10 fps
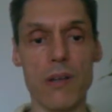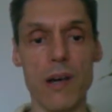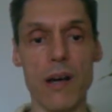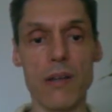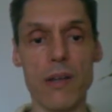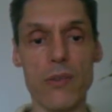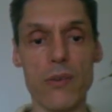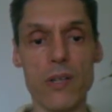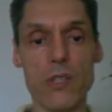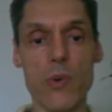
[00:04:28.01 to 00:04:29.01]
another
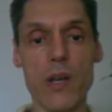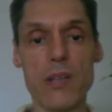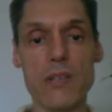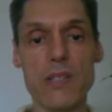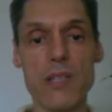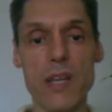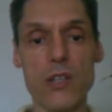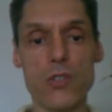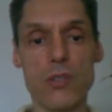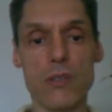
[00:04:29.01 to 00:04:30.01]
is
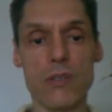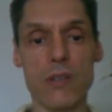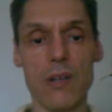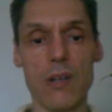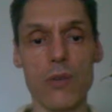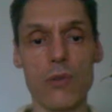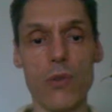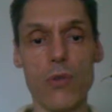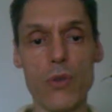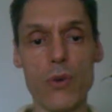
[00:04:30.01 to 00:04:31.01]
renunciation, the
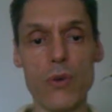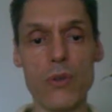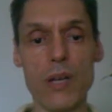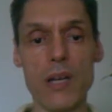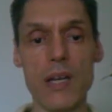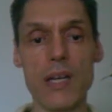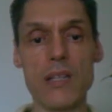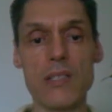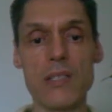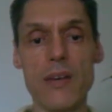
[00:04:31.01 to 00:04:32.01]
third
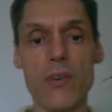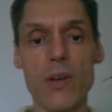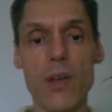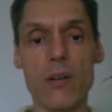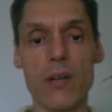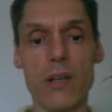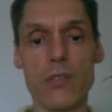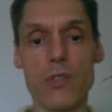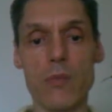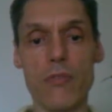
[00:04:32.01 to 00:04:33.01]
is never longing
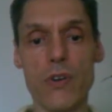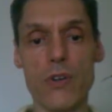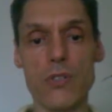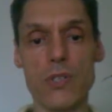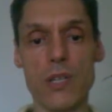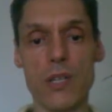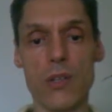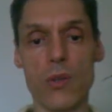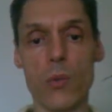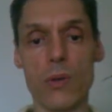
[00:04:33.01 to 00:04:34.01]
to be first in
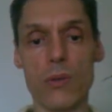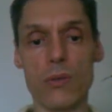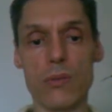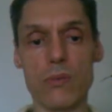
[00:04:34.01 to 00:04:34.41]
the world.